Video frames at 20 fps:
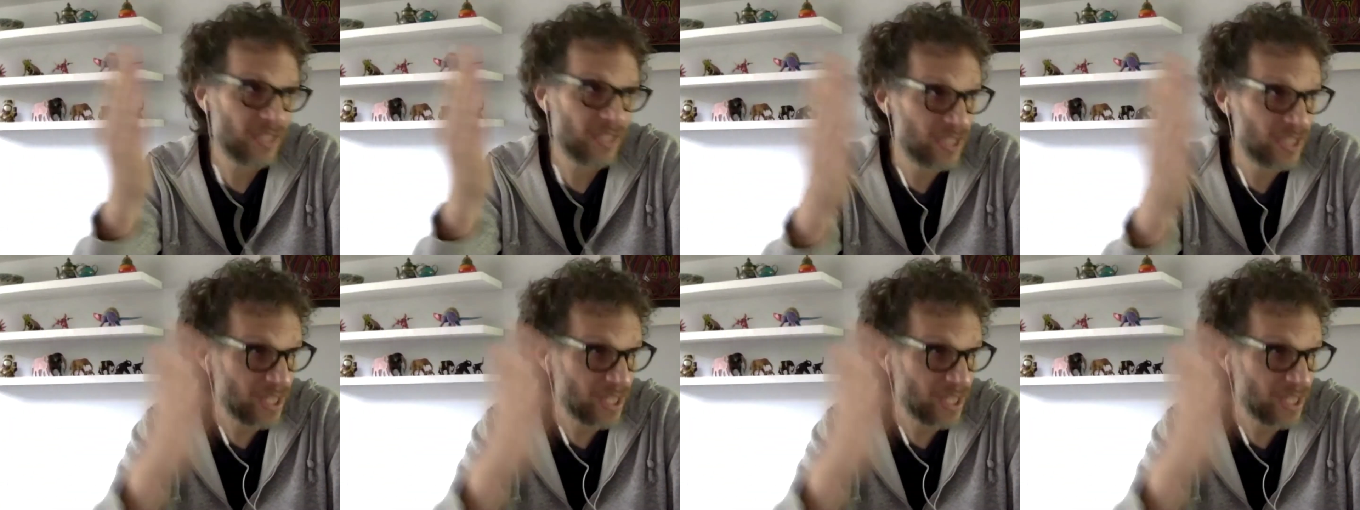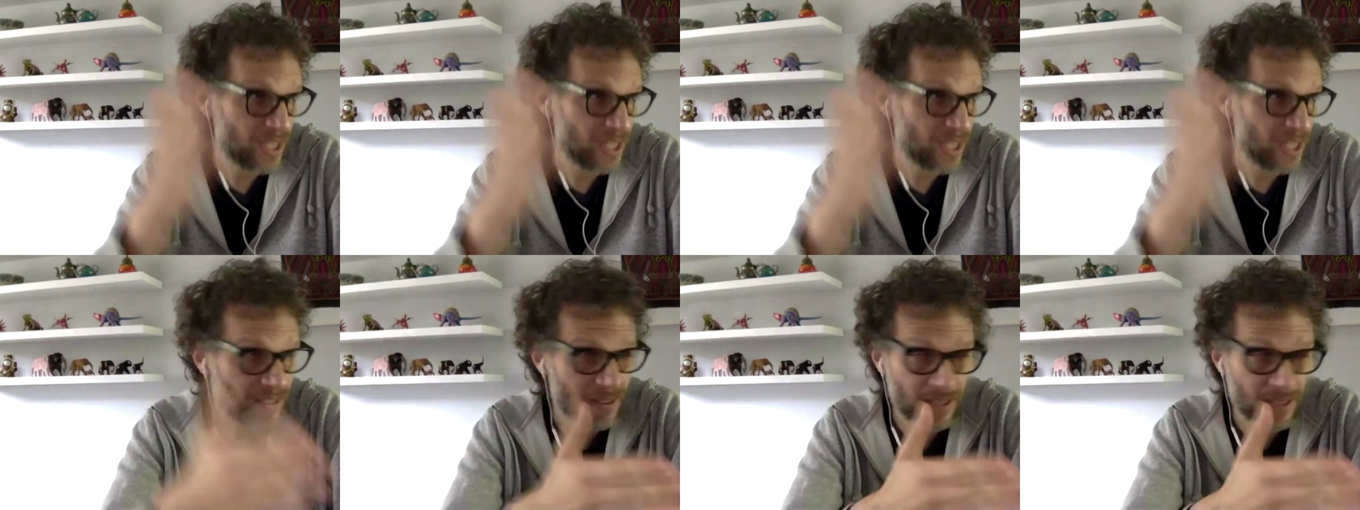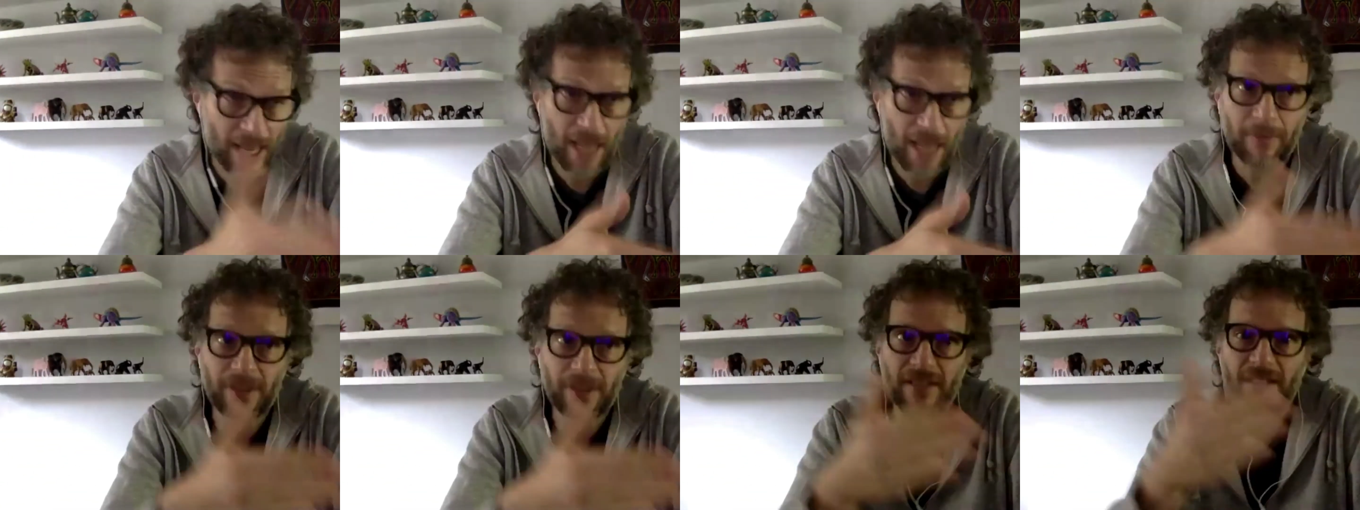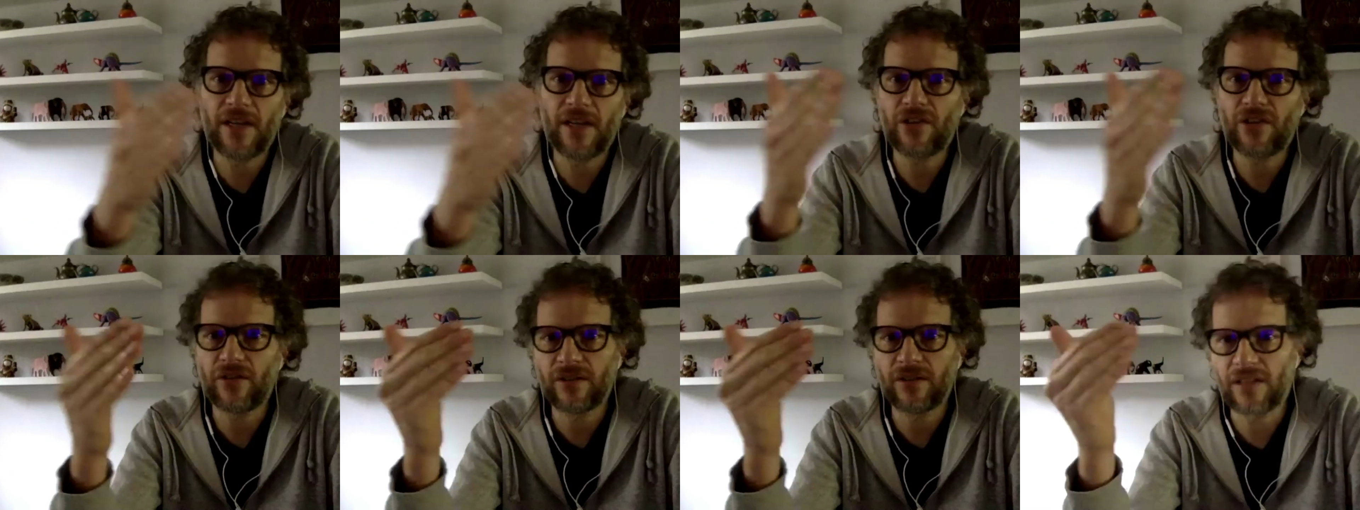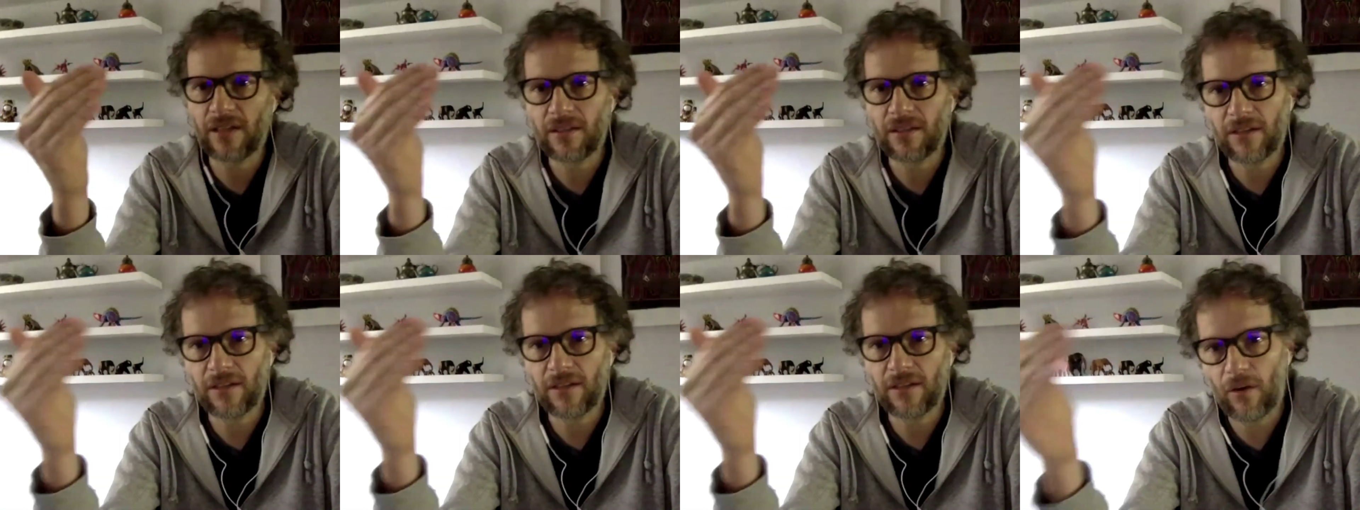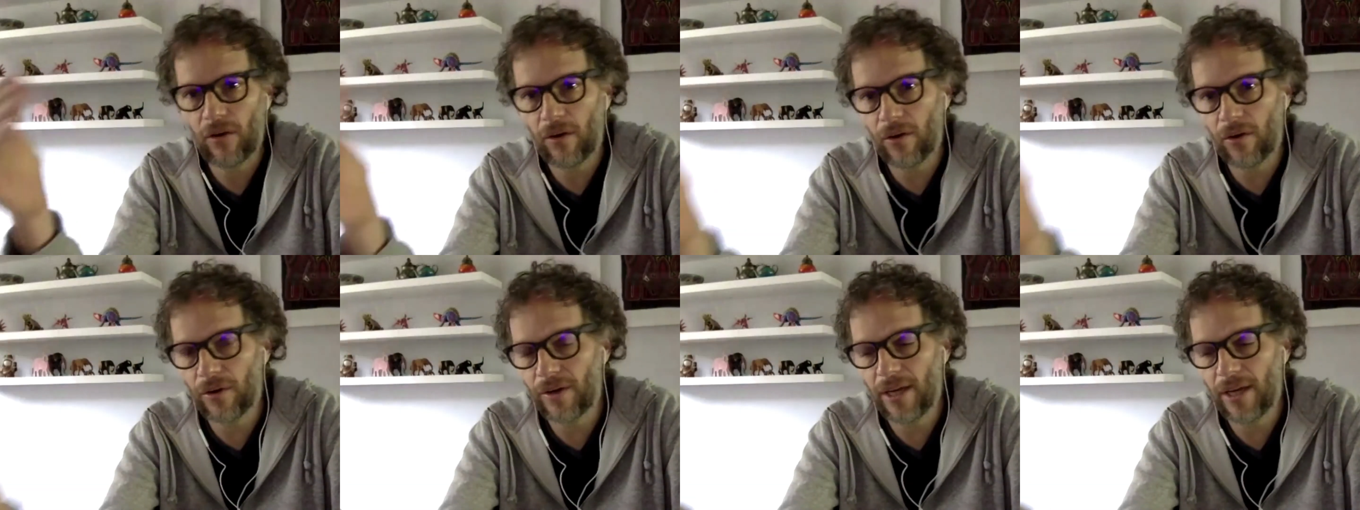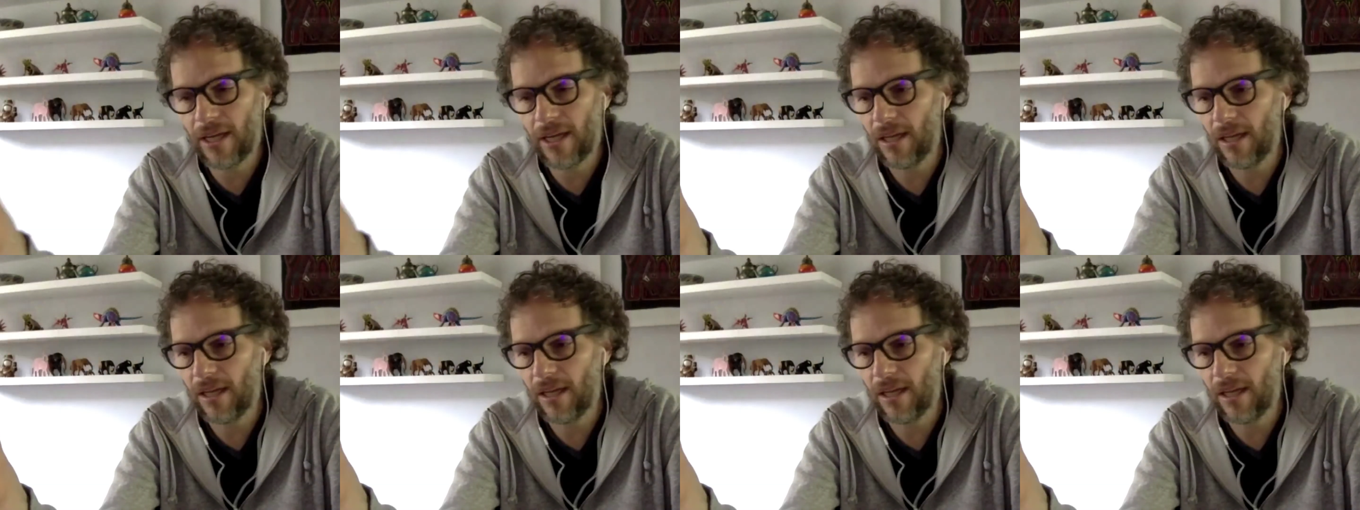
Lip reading: just cable stations or